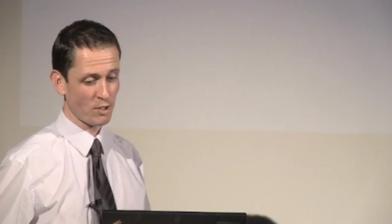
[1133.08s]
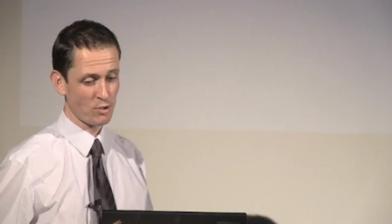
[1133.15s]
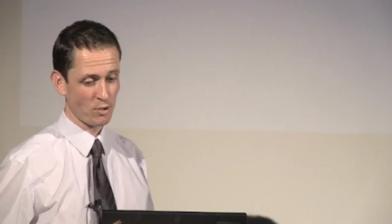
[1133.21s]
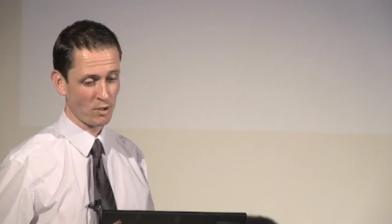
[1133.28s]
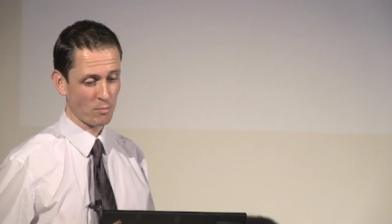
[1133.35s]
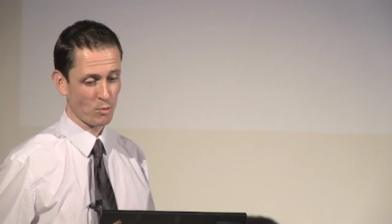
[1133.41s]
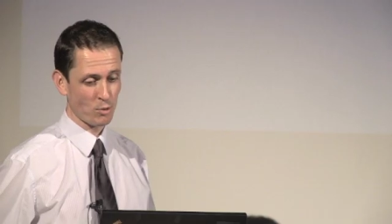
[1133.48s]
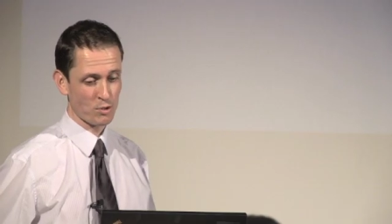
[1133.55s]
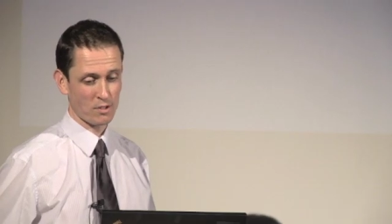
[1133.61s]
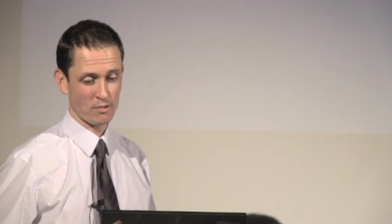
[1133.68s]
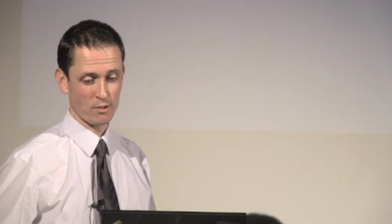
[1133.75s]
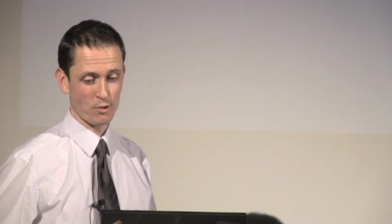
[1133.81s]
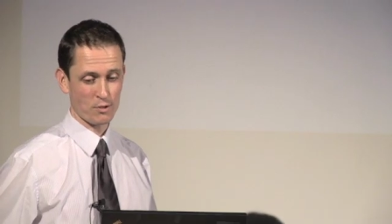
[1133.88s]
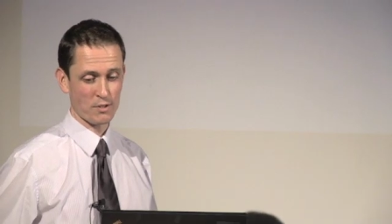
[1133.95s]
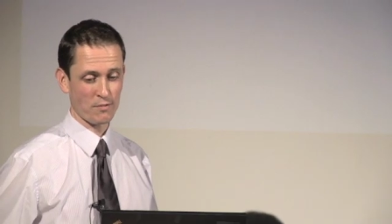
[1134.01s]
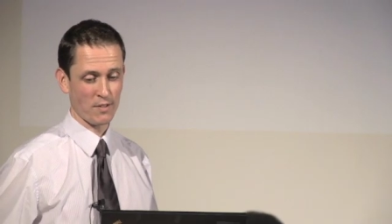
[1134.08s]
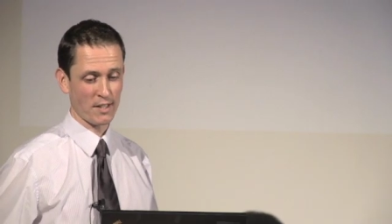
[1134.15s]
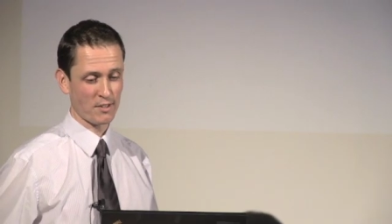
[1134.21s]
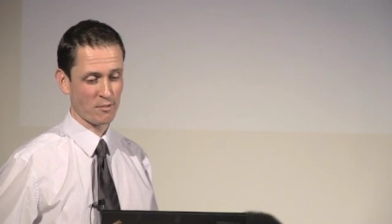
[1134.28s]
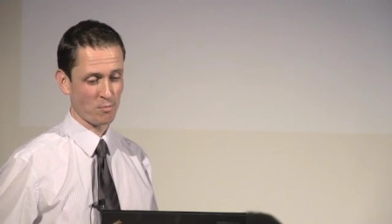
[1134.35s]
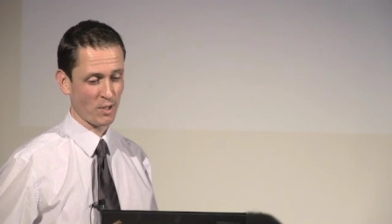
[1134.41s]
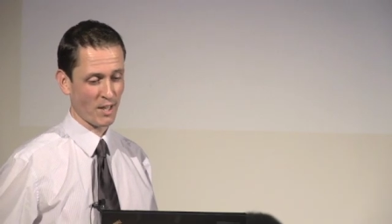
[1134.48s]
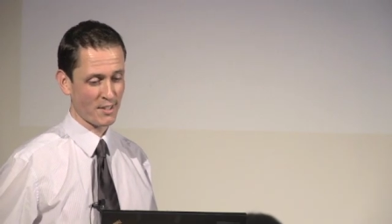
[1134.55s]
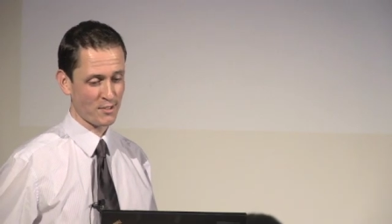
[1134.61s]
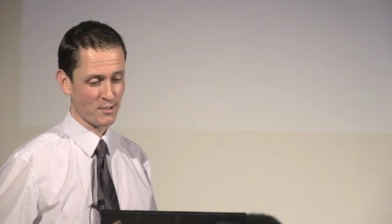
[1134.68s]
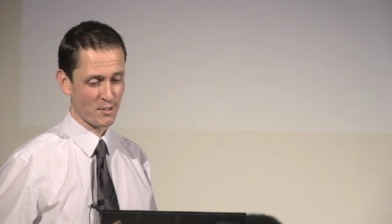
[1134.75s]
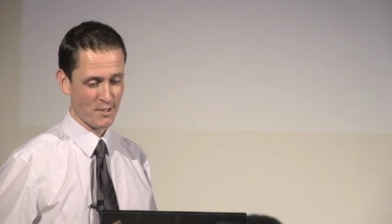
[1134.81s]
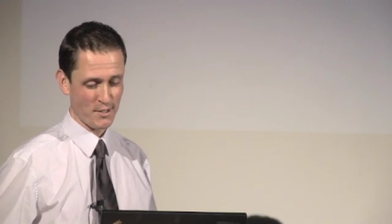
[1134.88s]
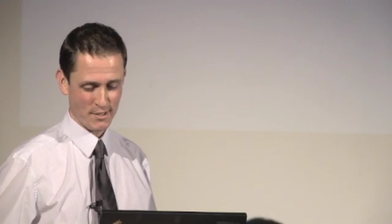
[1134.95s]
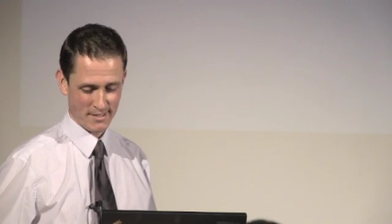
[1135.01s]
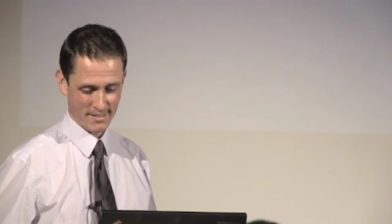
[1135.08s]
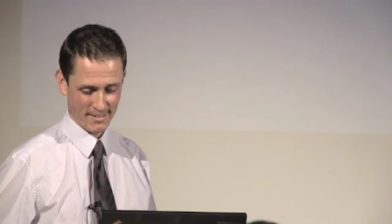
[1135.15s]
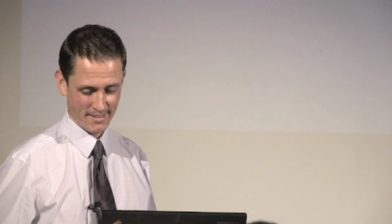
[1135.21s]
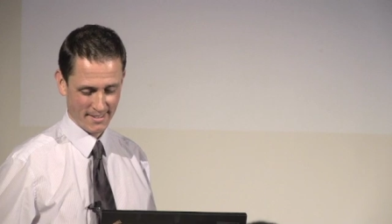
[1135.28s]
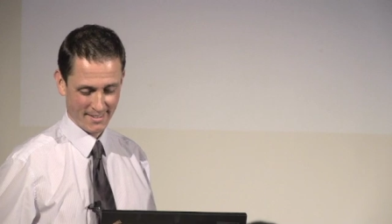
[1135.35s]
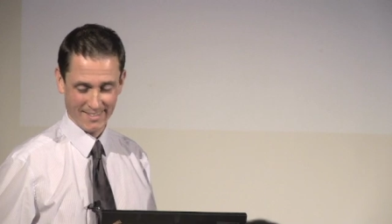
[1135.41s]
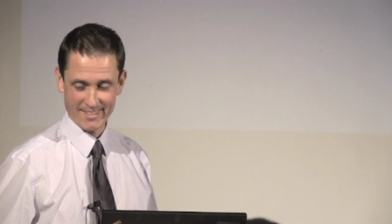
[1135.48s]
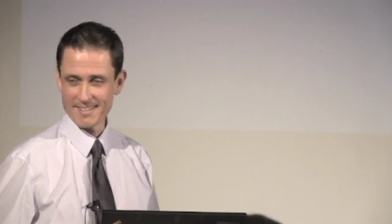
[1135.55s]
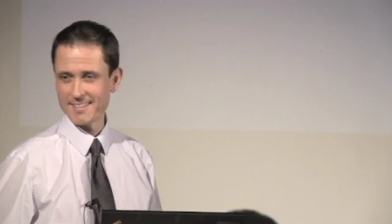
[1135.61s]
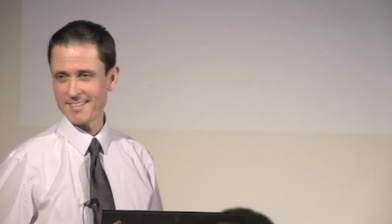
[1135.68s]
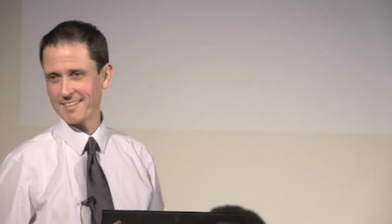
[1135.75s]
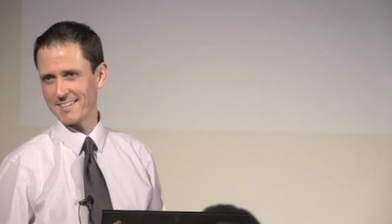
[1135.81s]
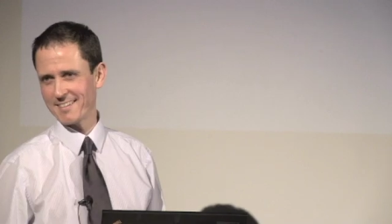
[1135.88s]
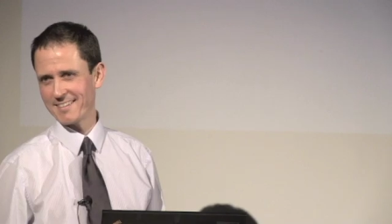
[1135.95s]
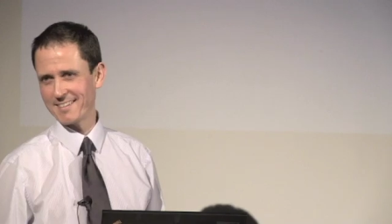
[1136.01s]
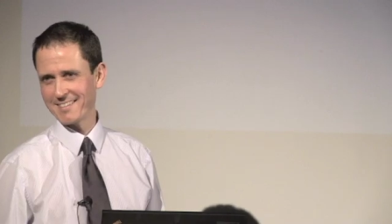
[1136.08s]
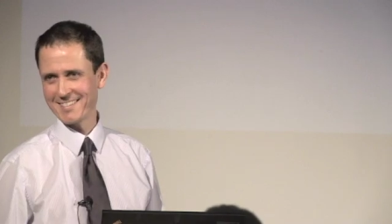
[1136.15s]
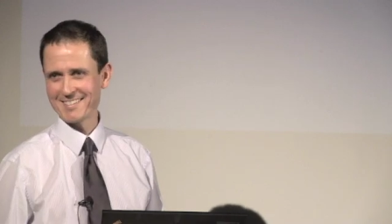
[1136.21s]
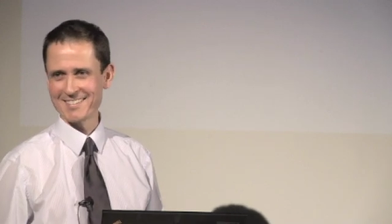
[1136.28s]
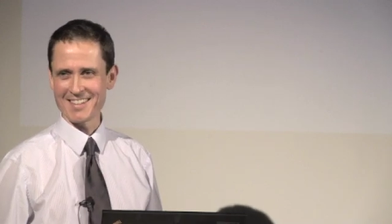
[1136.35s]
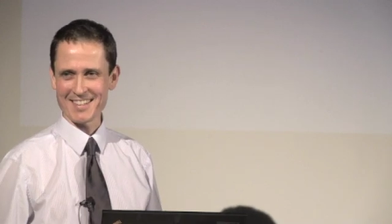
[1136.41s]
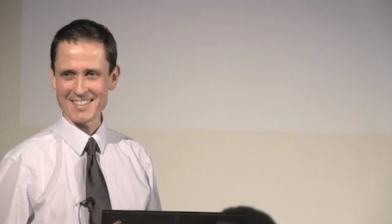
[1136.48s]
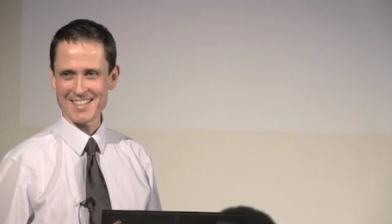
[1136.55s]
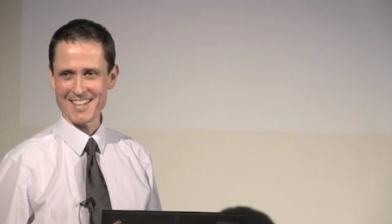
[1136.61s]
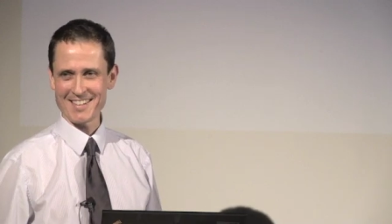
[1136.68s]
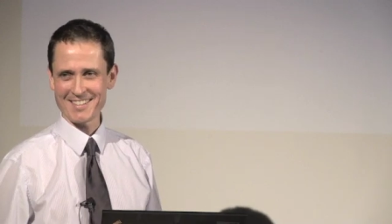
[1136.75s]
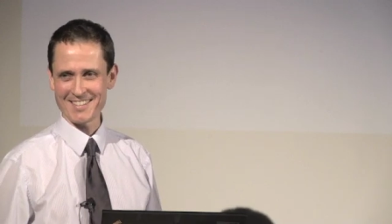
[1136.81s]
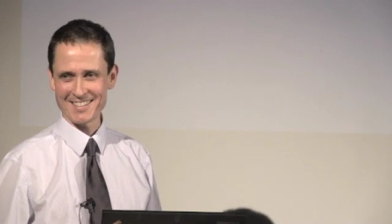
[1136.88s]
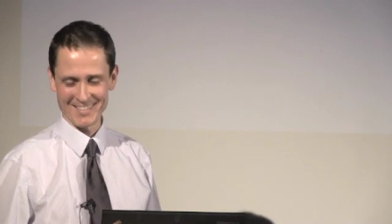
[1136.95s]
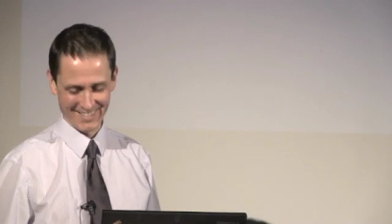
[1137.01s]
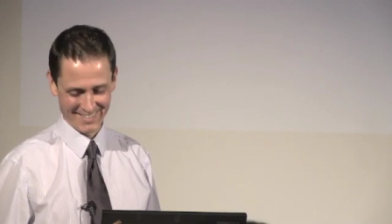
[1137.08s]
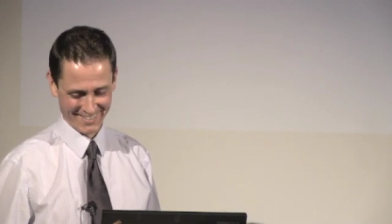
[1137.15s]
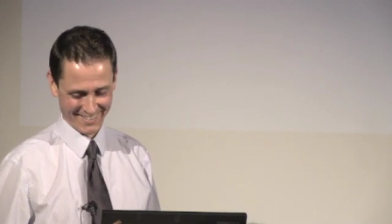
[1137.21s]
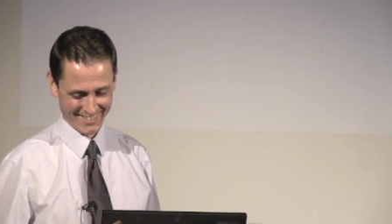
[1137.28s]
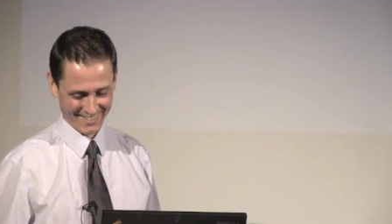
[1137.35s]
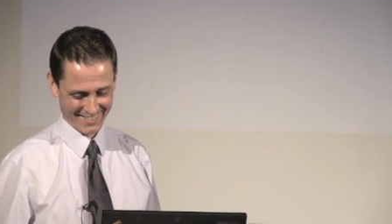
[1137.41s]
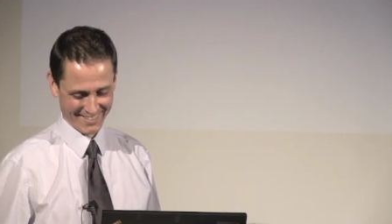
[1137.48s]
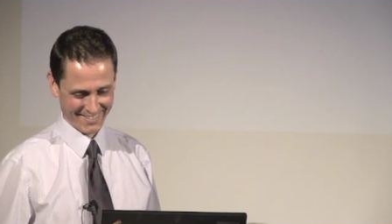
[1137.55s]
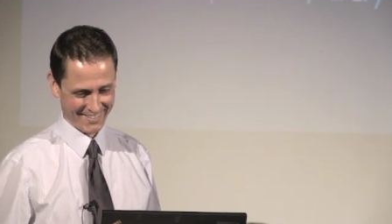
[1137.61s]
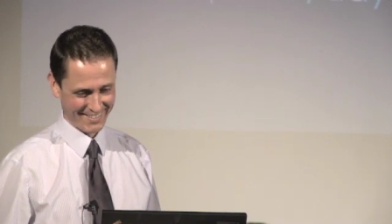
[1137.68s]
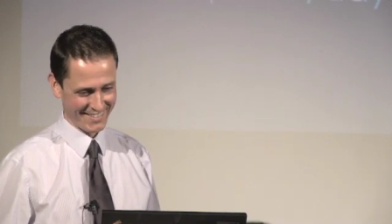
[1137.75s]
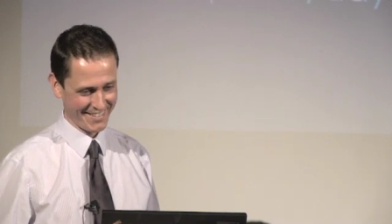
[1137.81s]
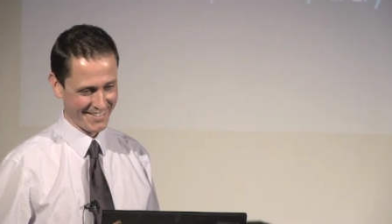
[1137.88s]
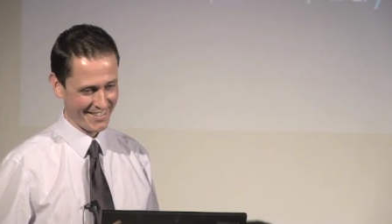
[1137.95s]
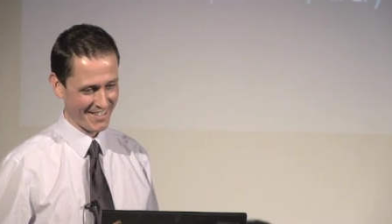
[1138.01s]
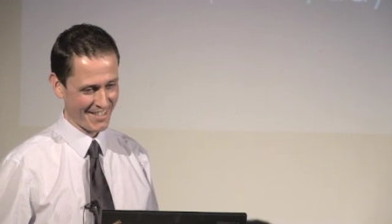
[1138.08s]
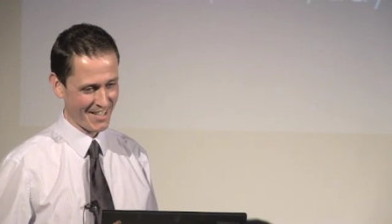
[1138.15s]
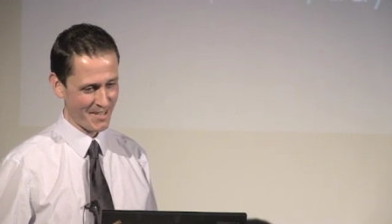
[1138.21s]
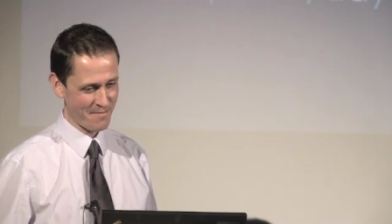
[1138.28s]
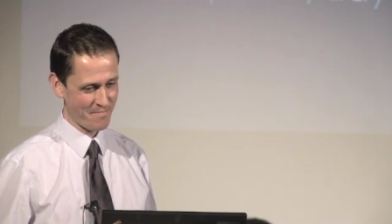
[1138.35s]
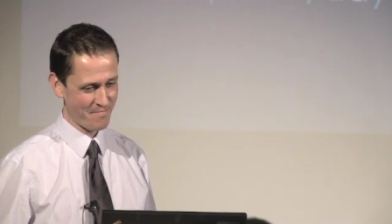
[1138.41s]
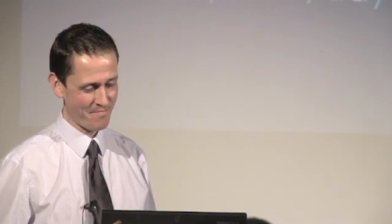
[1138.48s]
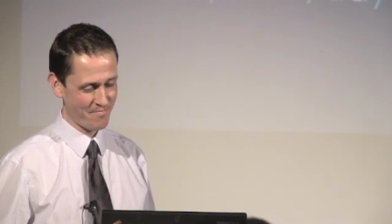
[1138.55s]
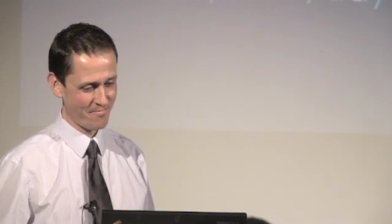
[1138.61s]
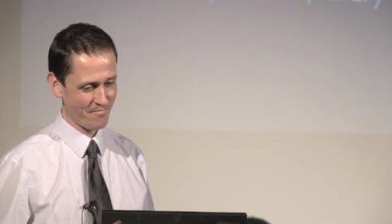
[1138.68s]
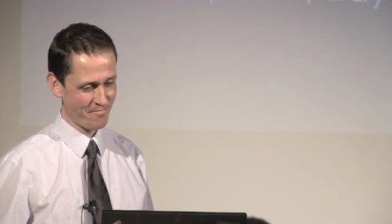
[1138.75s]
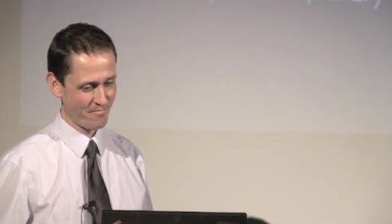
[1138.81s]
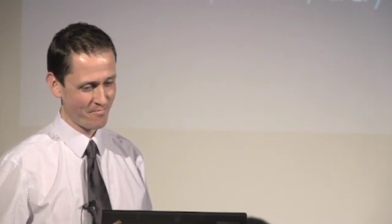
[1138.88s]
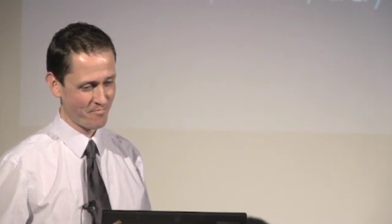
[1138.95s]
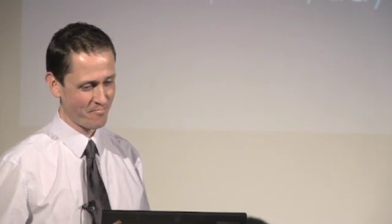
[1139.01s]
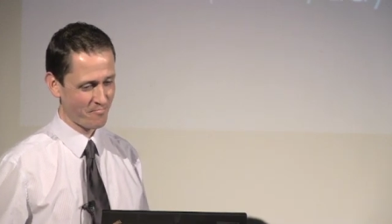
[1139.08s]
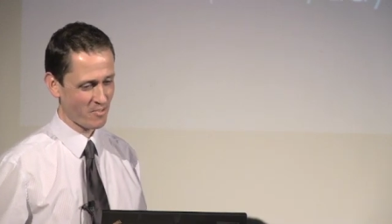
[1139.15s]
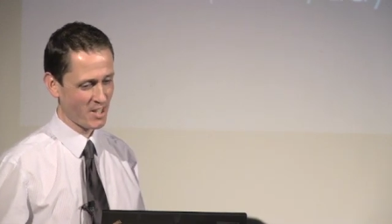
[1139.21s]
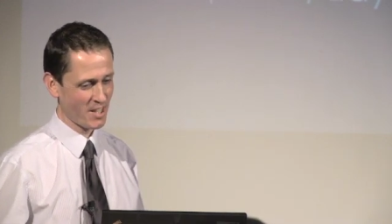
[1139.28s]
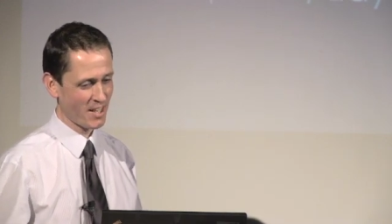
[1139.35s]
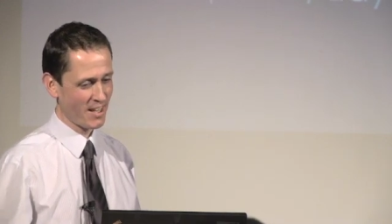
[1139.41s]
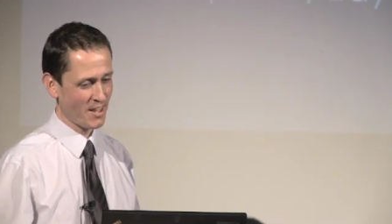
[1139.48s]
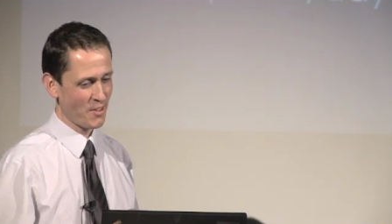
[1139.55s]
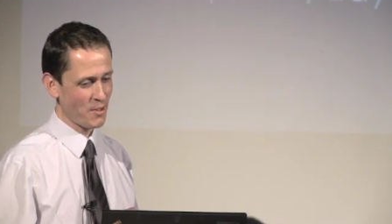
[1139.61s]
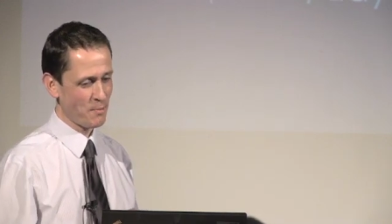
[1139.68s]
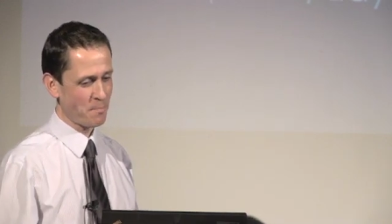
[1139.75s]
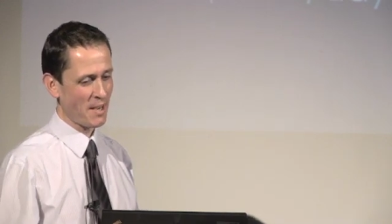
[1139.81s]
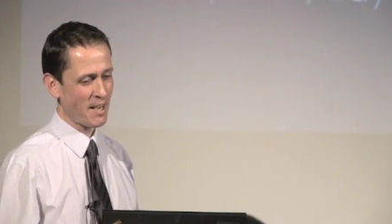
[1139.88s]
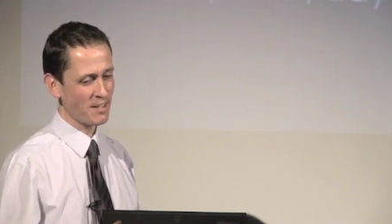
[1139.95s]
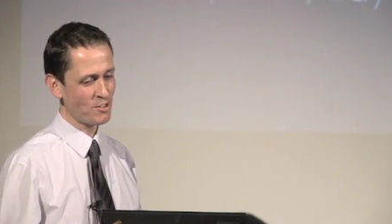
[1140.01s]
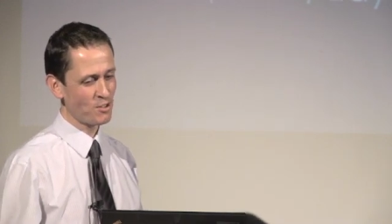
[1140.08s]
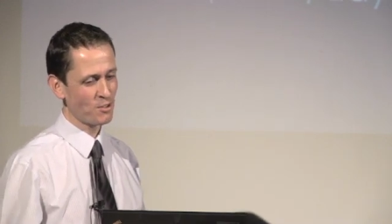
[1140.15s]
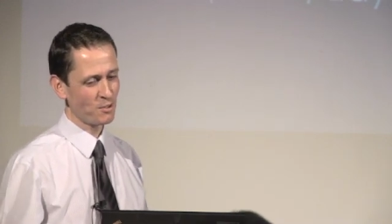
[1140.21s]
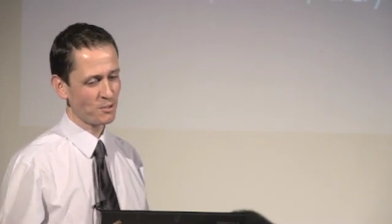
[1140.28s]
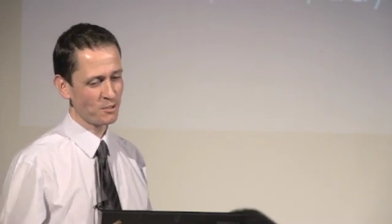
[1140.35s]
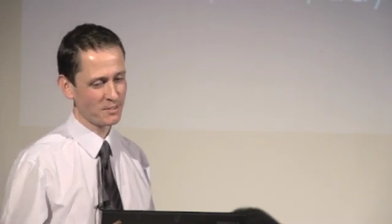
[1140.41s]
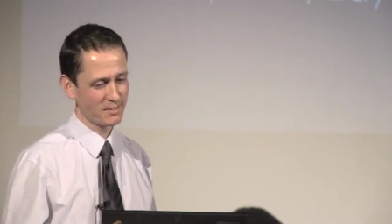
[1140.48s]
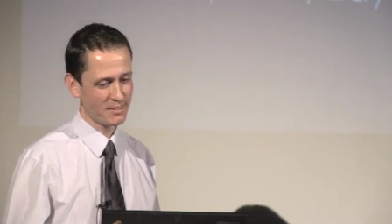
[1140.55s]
ensuring most cost-effective brands are used. Thanks, Heather. The pad tool,